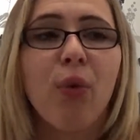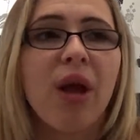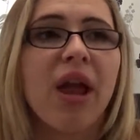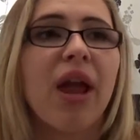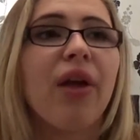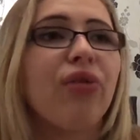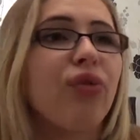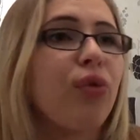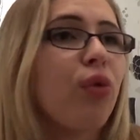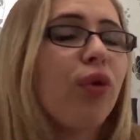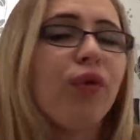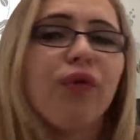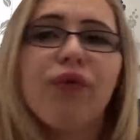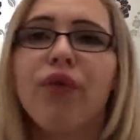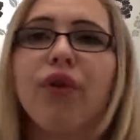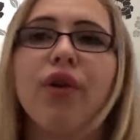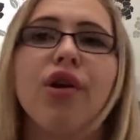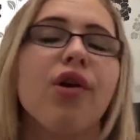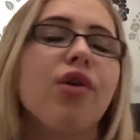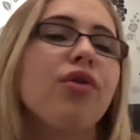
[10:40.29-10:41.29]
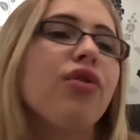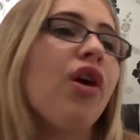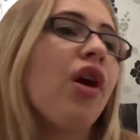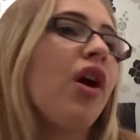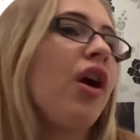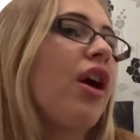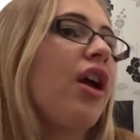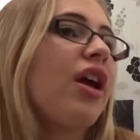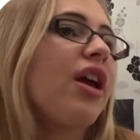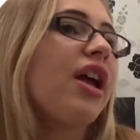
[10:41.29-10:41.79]
He owns all the food,
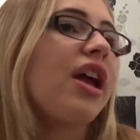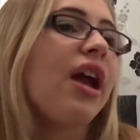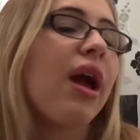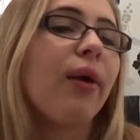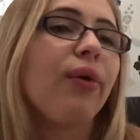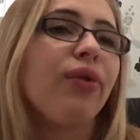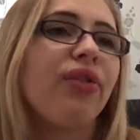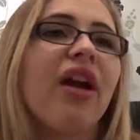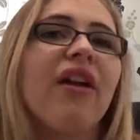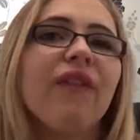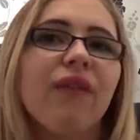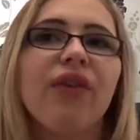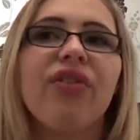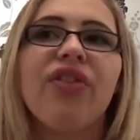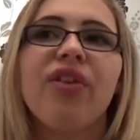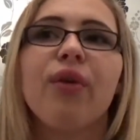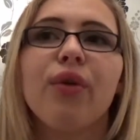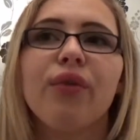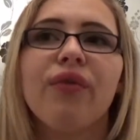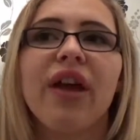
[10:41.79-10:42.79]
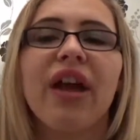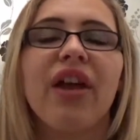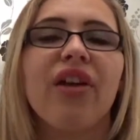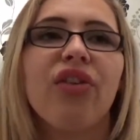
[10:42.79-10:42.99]
he owns every single thing.